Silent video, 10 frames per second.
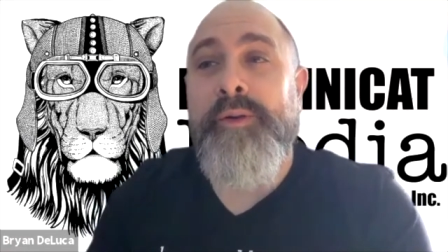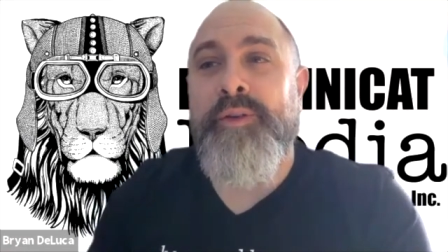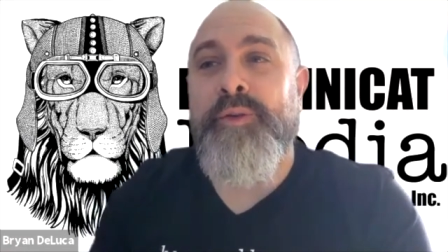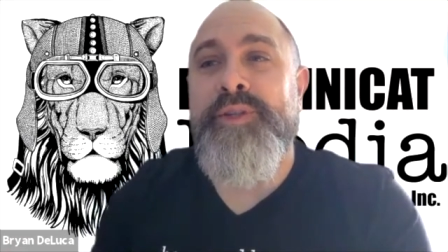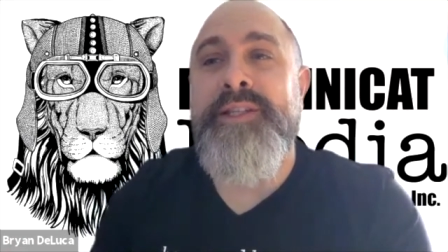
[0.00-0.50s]
Do
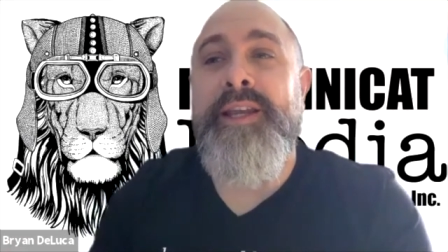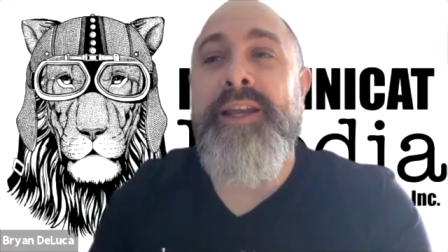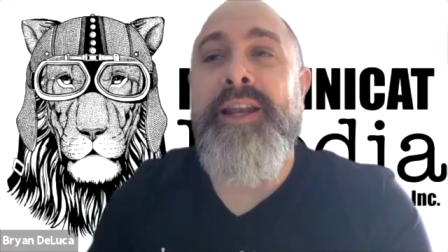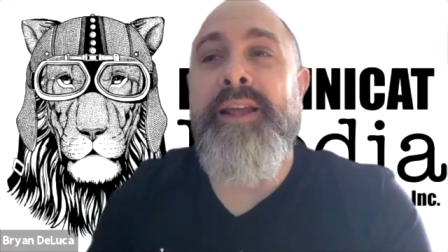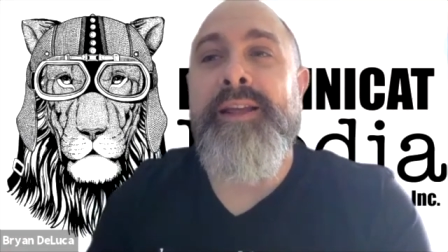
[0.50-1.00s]
you see
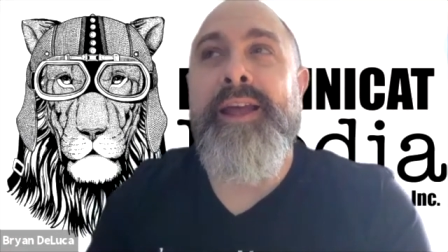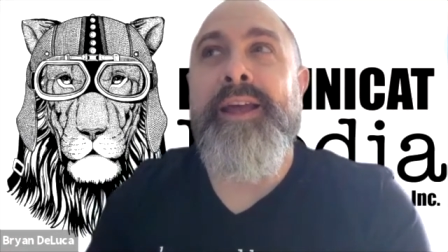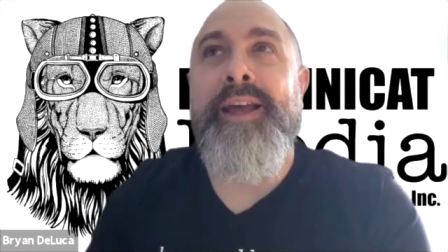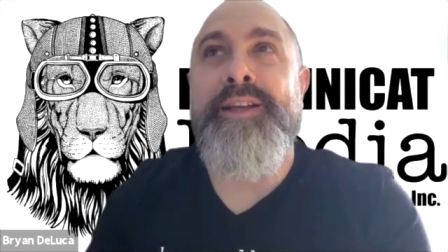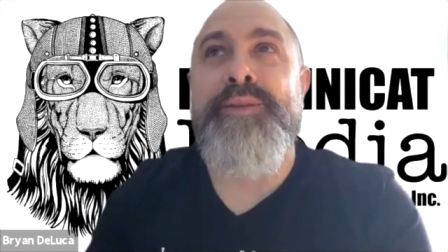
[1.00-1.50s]
it
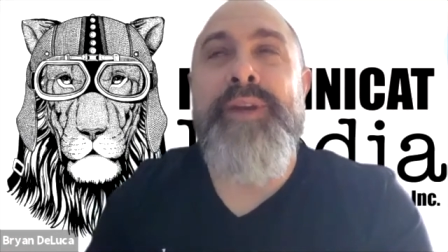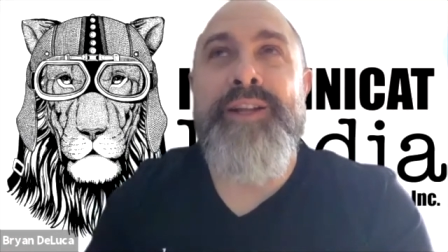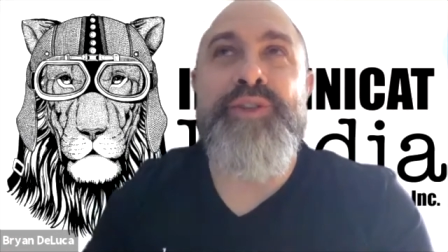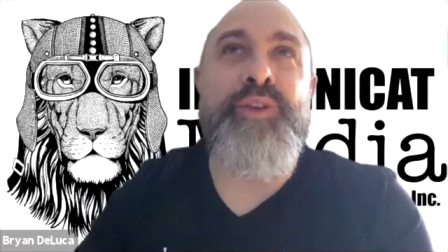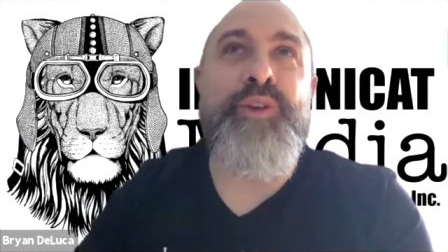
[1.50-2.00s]

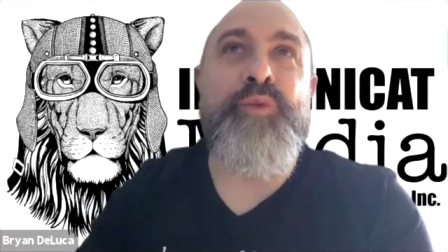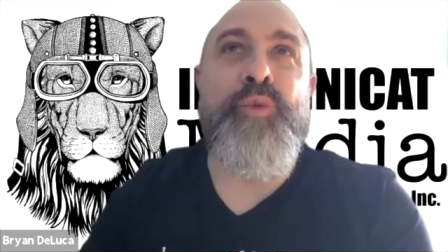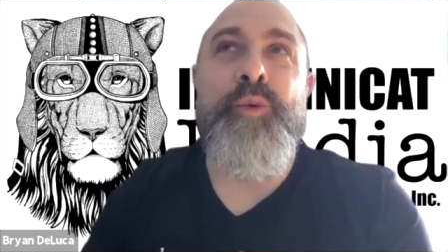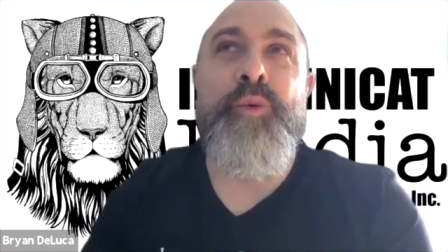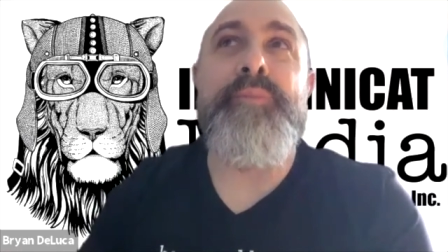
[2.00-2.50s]
exponentially
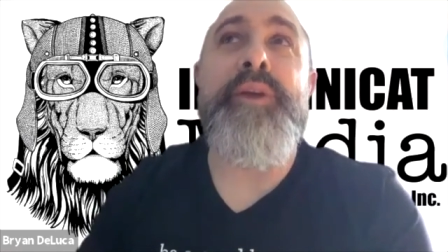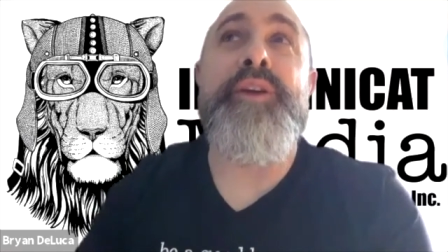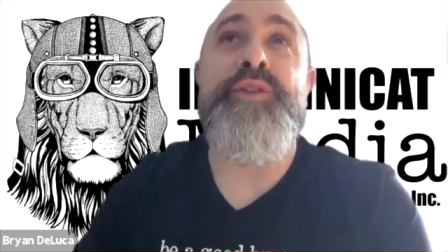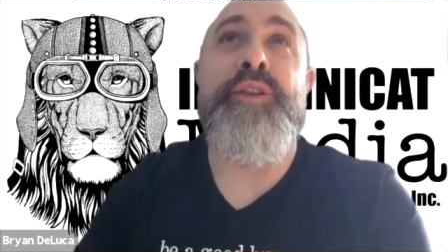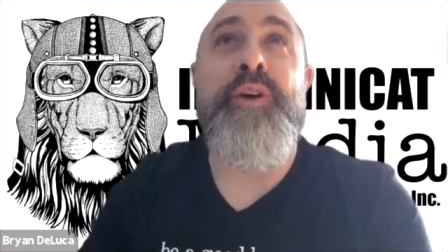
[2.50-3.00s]
growing
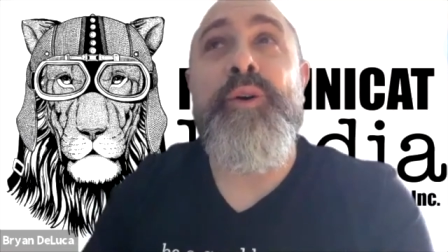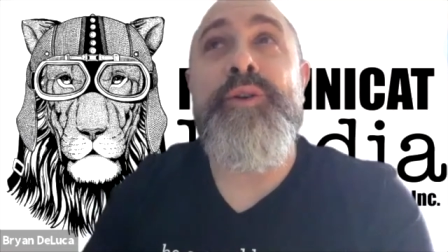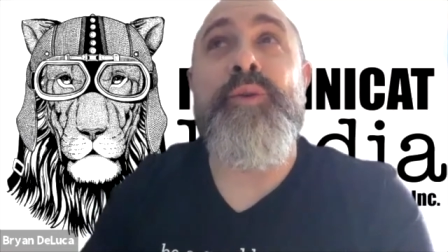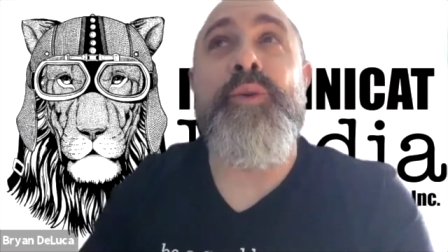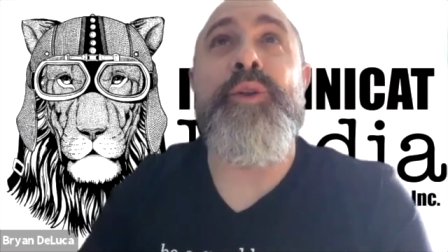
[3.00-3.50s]
because of
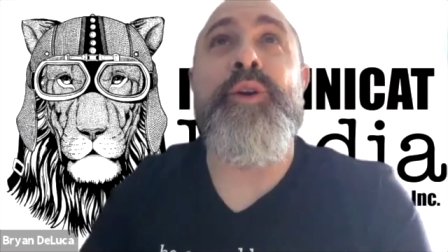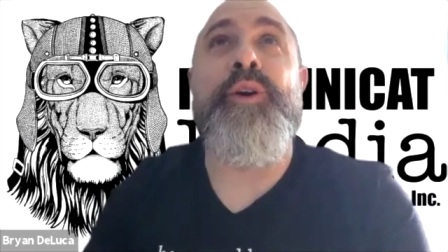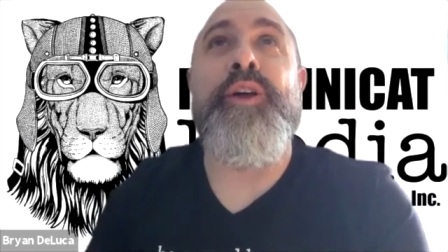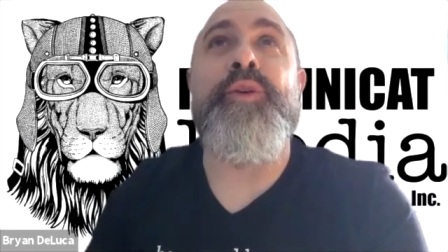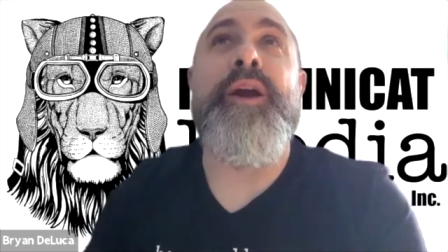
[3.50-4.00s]
those, or are
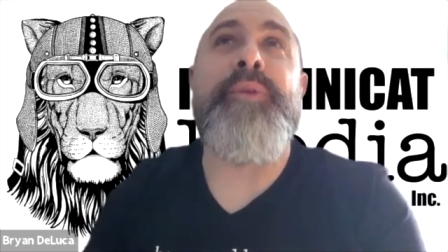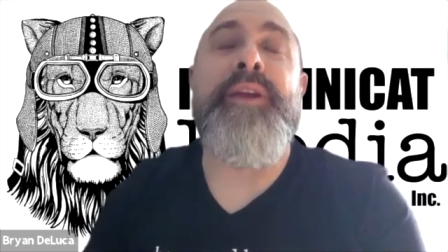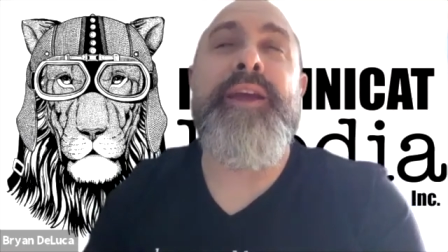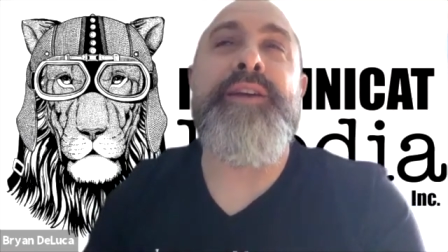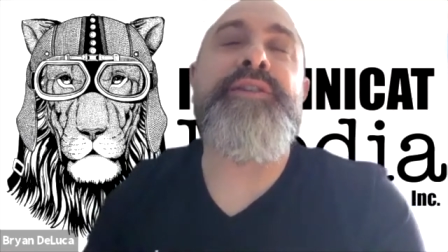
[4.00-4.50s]
there other
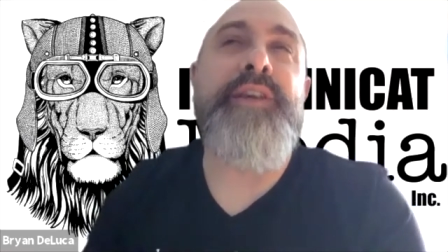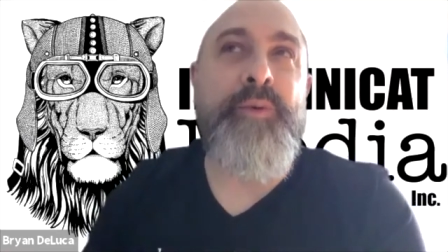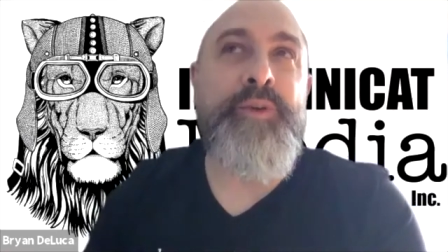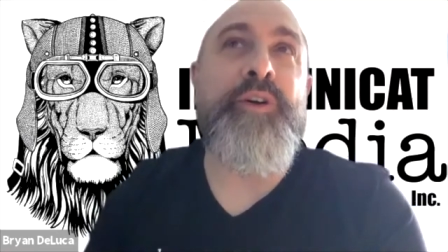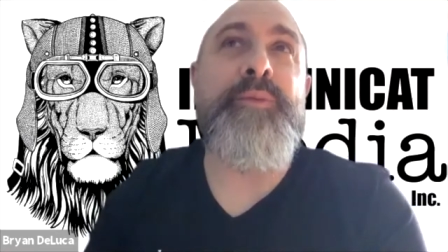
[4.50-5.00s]
applications? I know
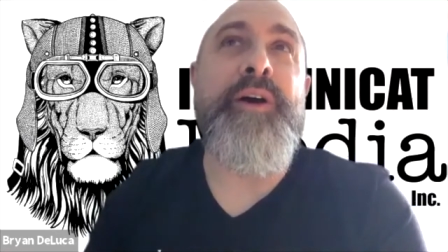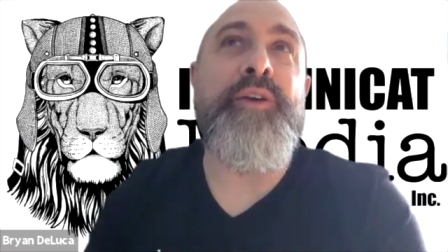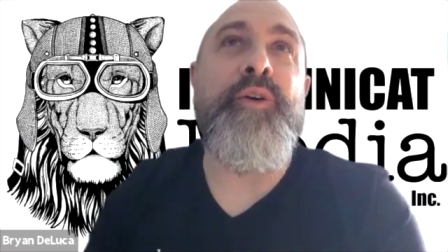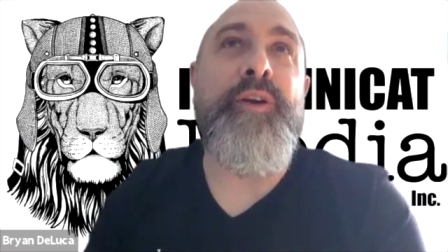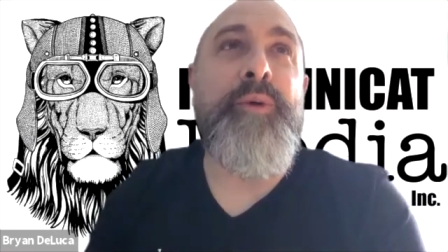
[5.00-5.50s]
we talked about
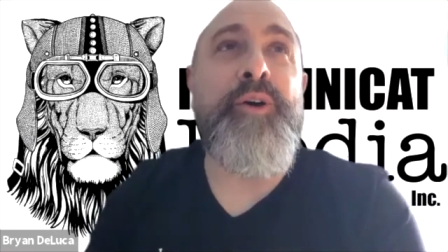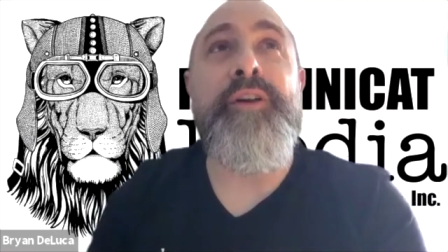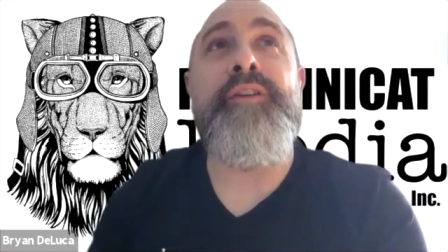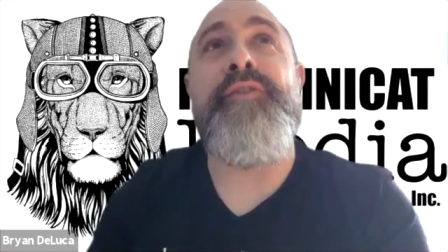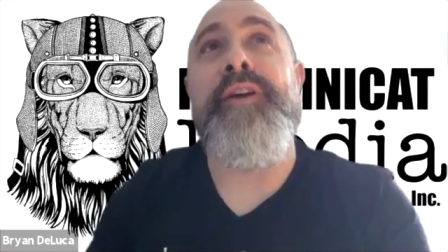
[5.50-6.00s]

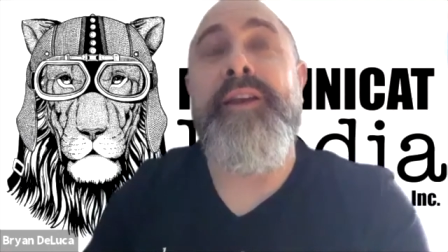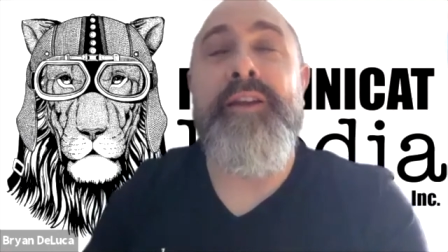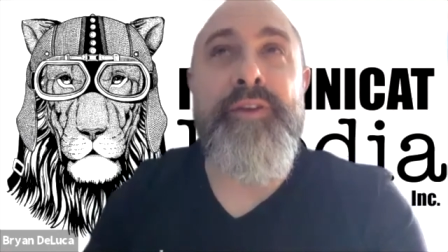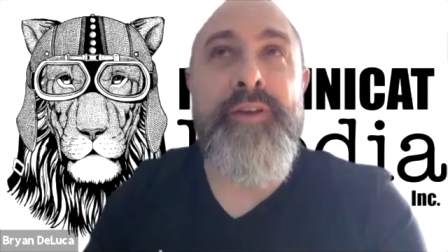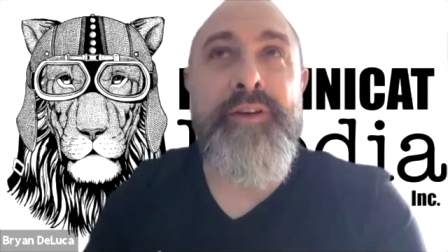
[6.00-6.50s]
automotive and
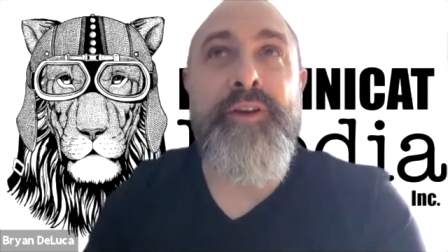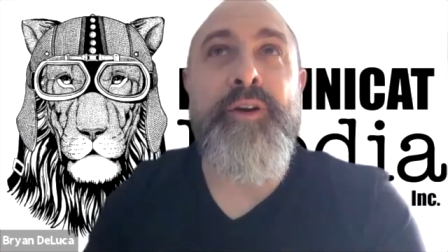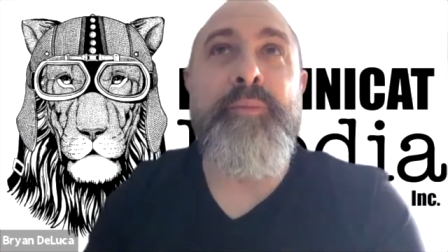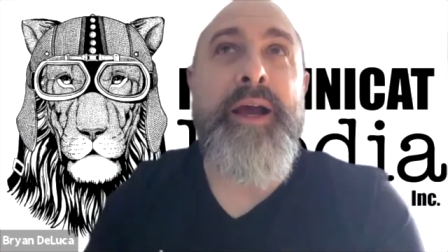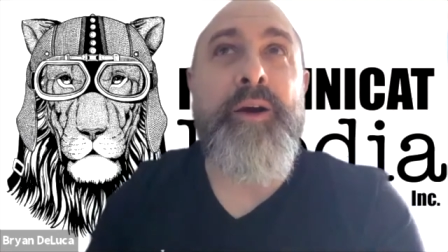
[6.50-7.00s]
even you
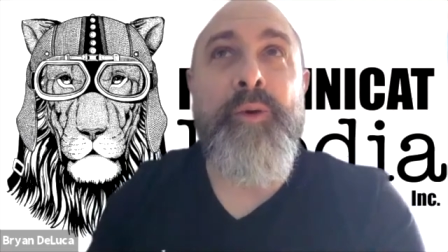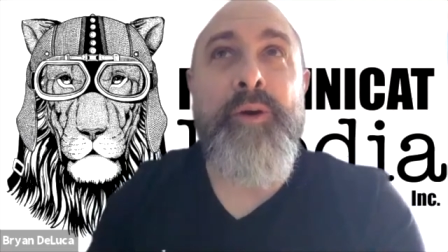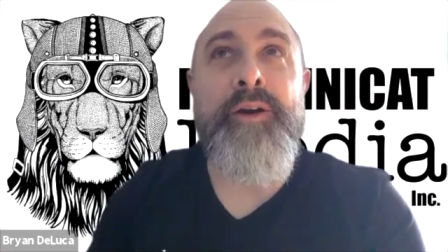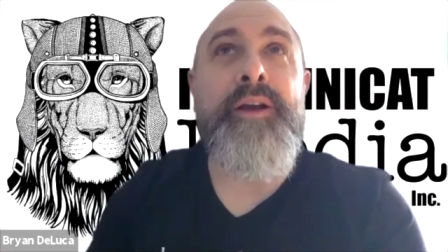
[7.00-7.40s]
know power,